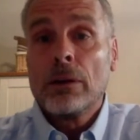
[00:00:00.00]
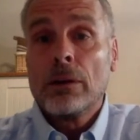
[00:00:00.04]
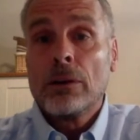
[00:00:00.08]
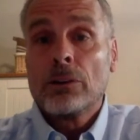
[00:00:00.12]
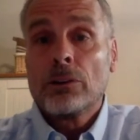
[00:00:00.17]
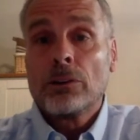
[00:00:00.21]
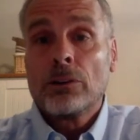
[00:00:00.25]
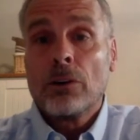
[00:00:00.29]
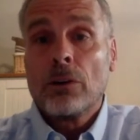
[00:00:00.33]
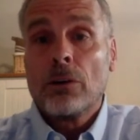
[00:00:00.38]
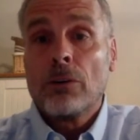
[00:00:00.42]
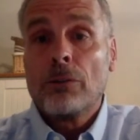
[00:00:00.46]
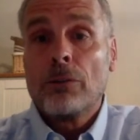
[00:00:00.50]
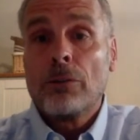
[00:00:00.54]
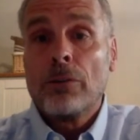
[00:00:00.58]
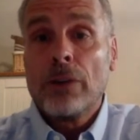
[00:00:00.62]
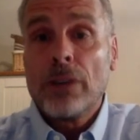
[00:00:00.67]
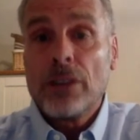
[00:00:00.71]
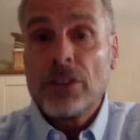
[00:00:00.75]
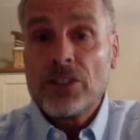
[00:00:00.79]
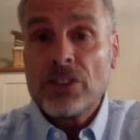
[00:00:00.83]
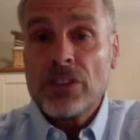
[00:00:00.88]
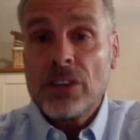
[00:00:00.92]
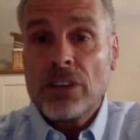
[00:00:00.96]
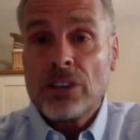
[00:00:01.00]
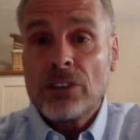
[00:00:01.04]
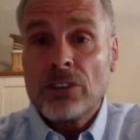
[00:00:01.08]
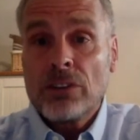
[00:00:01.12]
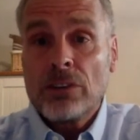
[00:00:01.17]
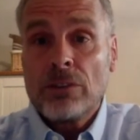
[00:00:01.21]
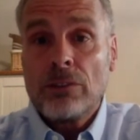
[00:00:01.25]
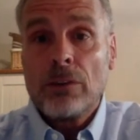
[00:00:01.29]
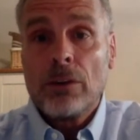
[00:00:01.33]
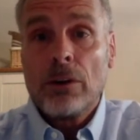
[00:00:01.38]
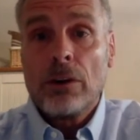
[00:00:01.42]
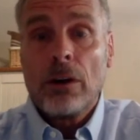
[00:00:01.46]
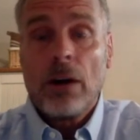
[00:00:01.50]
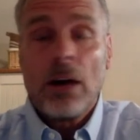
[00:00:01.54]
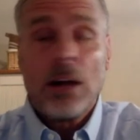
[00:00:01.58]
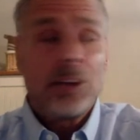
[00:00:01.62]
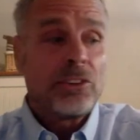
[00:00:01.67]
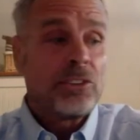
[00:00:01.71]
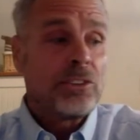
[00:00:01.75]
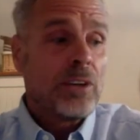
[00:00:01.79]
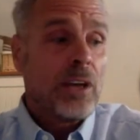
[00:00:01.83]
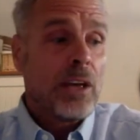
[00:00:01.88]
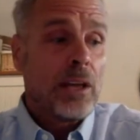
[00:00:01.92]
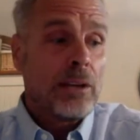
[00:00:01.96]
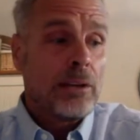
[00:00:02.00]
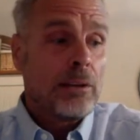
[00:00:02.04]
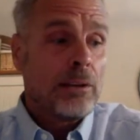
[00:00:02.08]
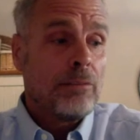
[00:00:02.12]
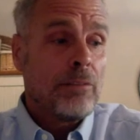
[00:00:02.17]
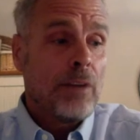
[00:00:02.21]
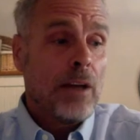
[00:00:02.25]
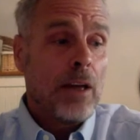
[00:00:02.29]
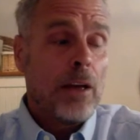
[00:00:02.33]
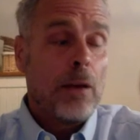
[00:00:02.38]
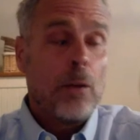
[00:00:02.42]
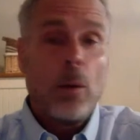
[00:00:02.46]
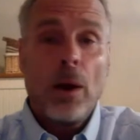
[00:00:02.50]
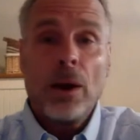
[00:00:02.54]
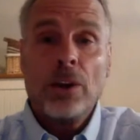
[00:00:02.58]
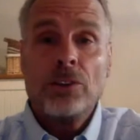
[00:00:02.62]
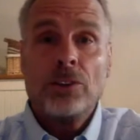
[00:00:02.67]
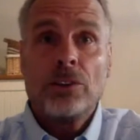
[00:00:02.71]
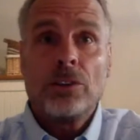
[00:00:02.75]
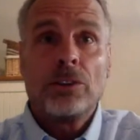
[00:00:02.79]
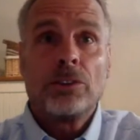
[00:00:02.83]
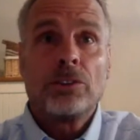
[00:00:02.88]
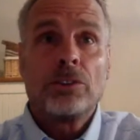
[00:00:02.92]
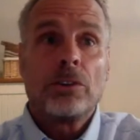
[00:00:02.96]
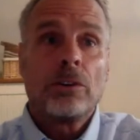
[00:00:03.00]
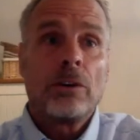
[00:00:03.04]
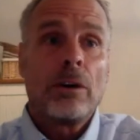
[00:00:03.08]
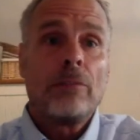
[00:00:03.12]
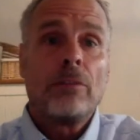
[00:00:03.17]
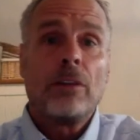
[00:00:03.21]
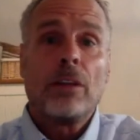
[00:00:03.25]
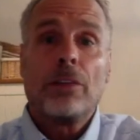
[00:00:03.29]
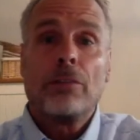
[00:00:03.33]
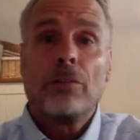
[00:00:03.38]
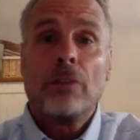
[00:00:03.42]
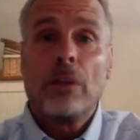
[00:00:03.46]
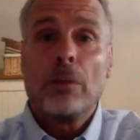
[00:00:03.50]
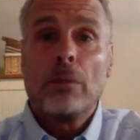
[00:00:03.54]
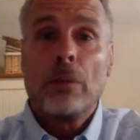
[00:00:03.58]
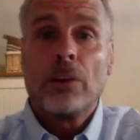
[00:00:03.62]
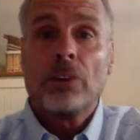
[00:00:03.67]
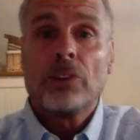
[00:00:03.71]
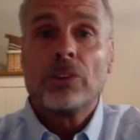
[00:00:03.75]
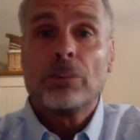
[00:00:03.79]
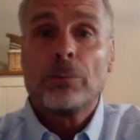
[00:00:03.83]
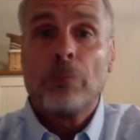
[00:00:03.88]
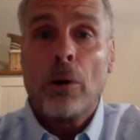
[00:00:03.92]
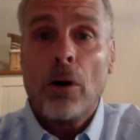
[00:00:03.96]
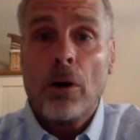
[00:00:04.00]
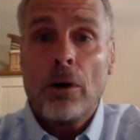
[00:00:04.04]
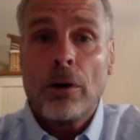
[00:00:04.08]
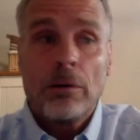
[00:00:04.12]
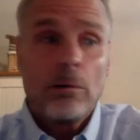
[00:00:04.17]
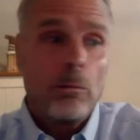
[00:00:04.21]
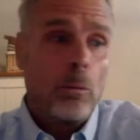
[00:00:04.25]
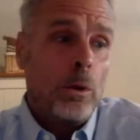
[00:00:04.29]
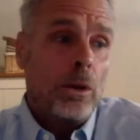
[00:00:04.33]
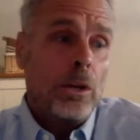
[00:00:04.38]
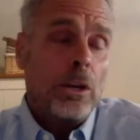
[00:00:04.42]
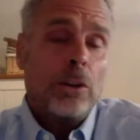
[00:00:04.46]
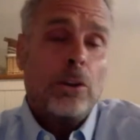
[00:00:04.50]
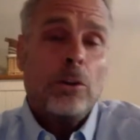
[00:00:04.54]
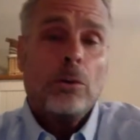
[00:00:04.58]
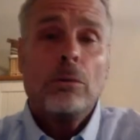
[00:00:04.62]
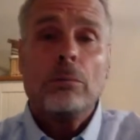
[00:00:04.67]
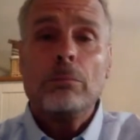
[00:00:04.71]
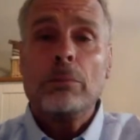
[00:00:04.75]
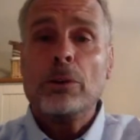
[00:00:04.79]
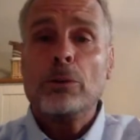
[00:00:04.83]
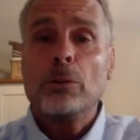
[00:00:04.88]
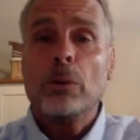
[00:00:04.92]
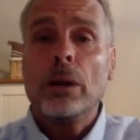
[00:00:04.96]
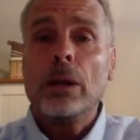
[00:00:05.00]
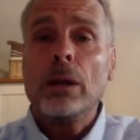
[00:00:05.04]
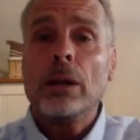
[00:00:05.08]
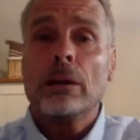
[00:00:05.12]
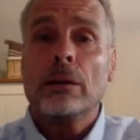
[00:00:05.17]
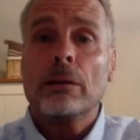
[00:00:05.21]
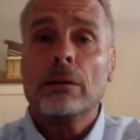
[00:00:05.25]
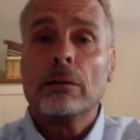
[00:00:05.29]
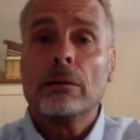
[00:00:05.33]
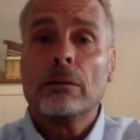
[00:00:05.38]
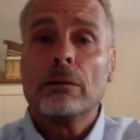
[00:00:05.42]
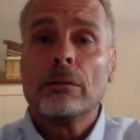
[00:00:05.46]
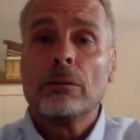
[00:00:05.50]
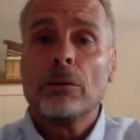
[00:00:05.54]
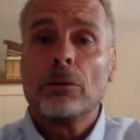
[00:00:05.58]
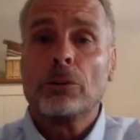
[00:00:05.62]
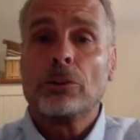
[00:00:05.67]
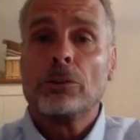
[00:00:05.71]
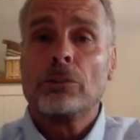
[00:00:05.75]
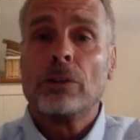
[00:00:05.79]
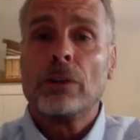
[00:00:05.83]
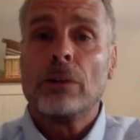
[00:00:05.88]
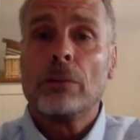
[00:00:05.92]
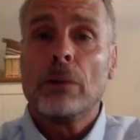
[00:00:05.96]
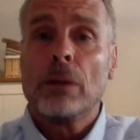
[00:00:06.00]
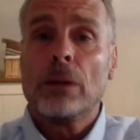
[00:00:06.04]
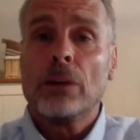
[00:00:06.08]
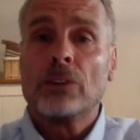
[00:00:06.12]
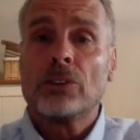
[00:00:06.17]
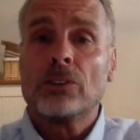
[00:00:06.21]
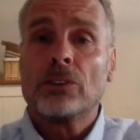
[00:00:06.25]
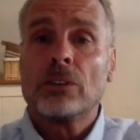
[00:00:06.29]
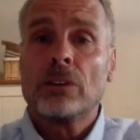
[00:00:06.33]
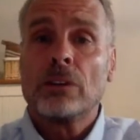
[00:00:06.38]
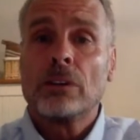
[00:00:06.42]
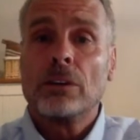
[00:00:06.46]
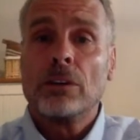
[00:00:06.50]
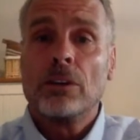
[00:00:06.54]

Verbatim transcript: So for instance, if your on-site evaluations are every three months apart, what do you do in between those three months?